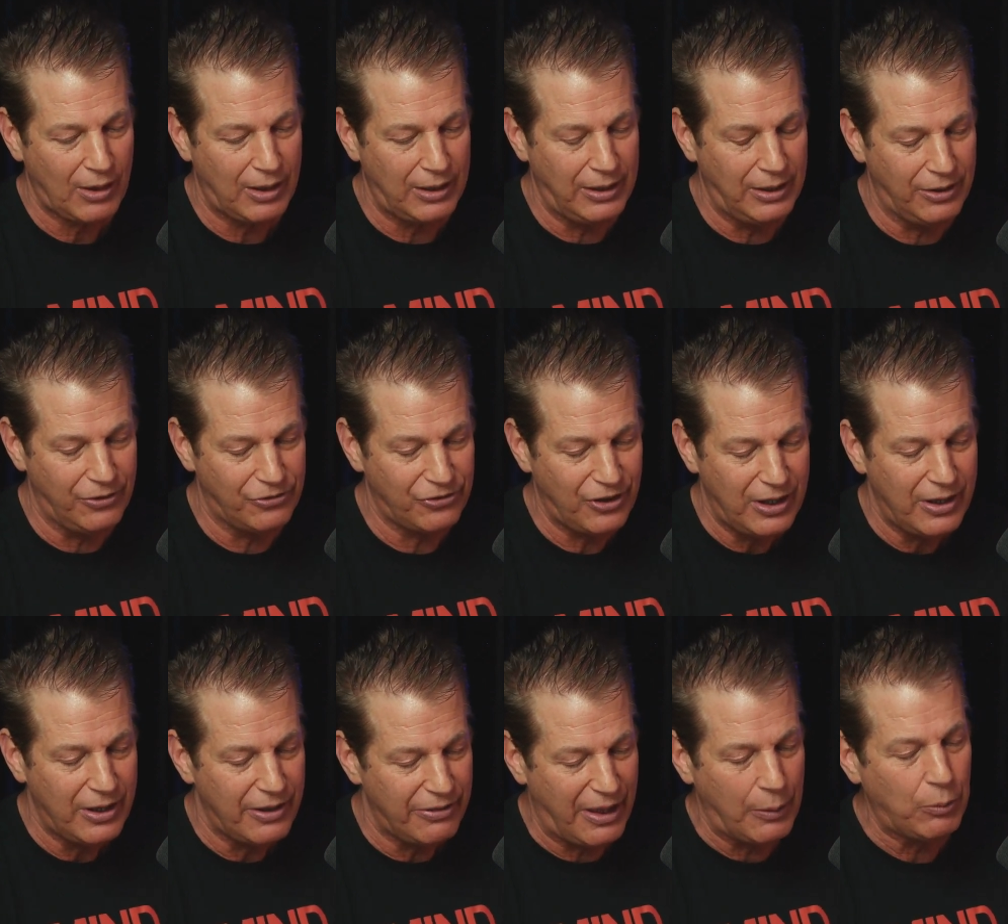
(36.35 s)
is
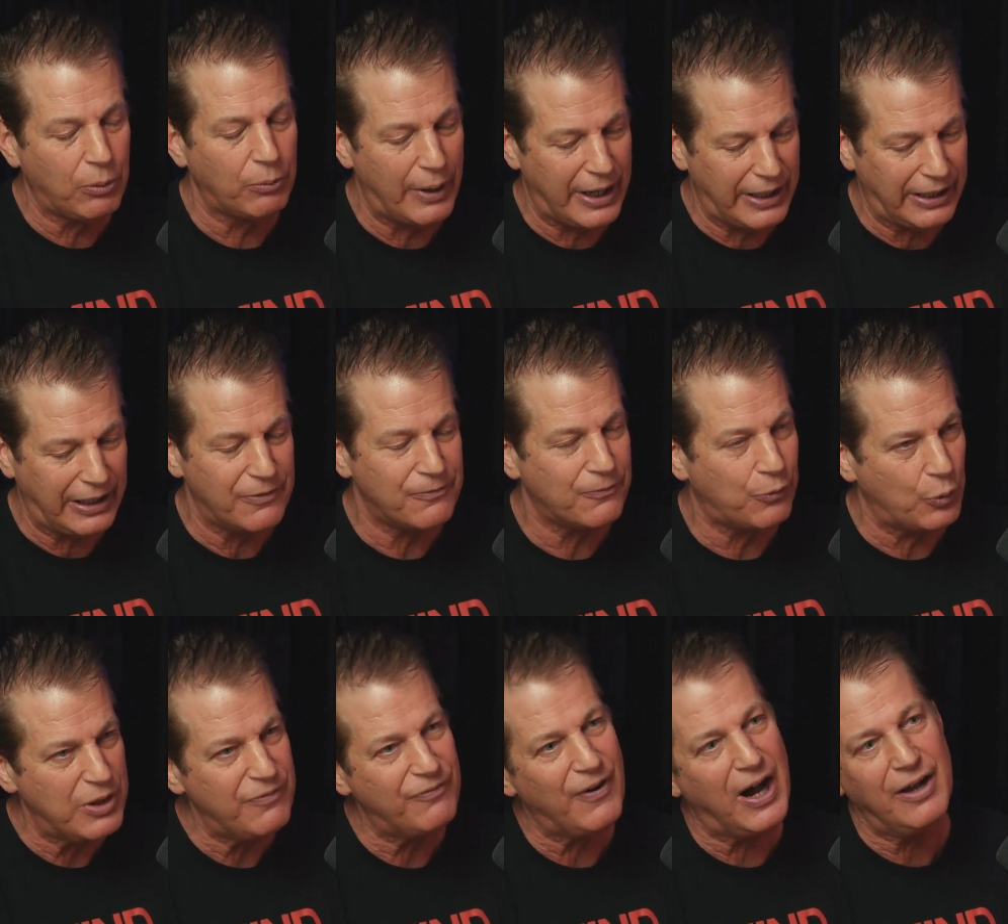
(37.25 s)
they were running at
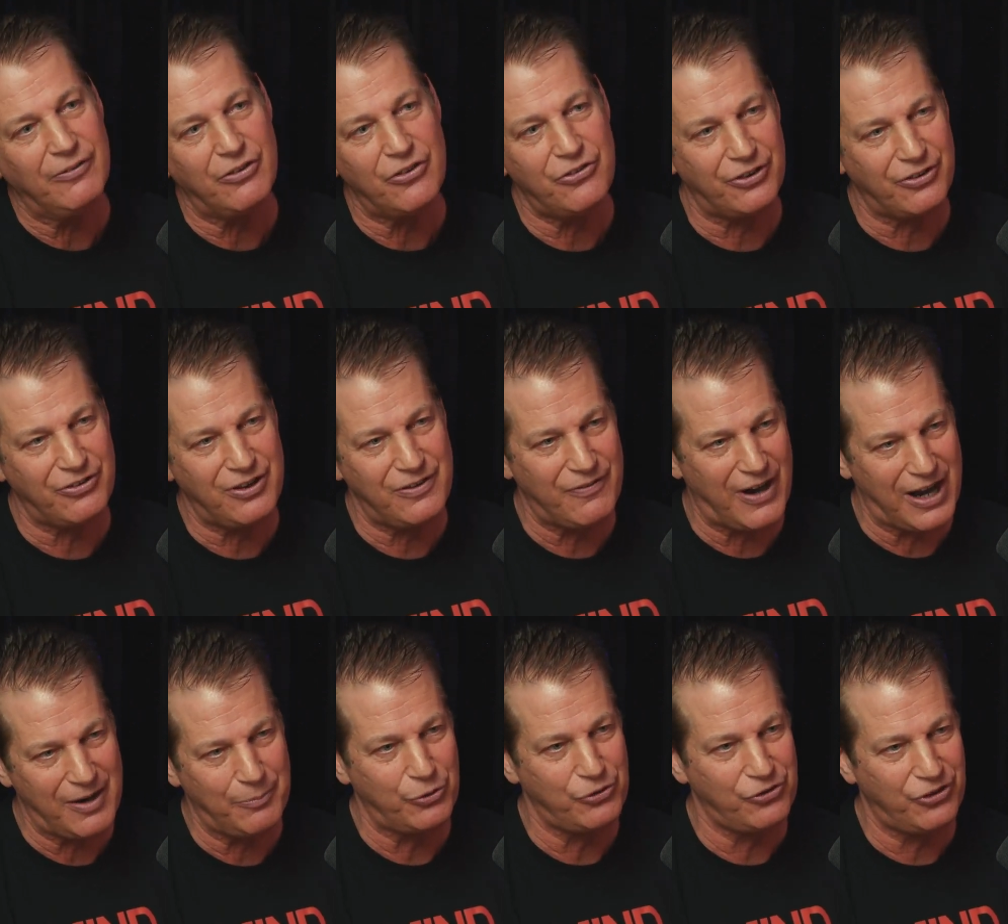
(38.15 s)
45 to
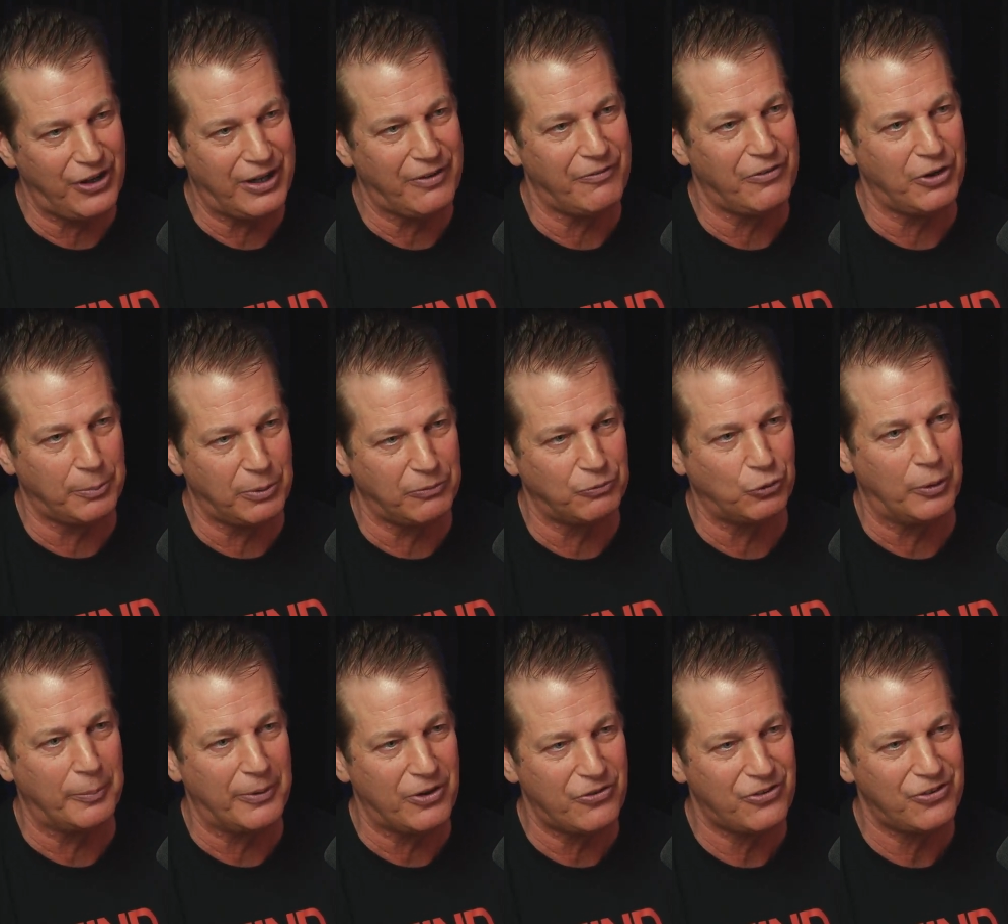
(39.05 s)
65% of their
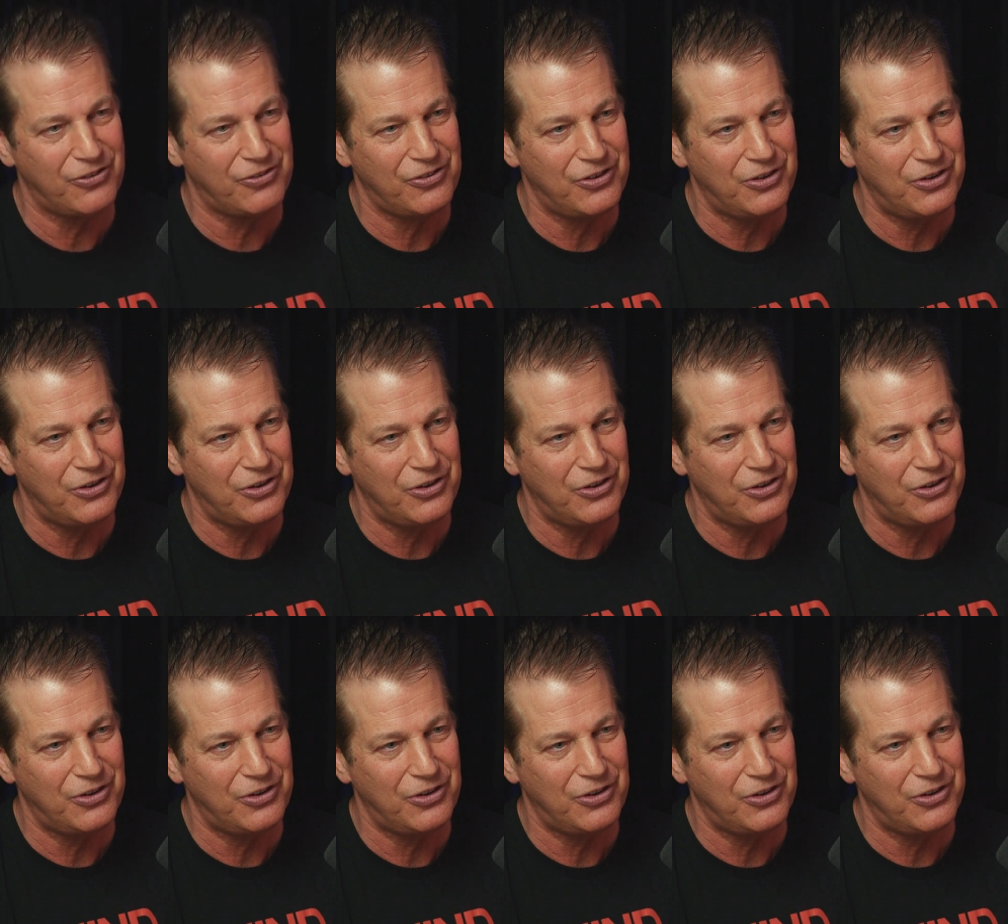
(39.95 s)
performance.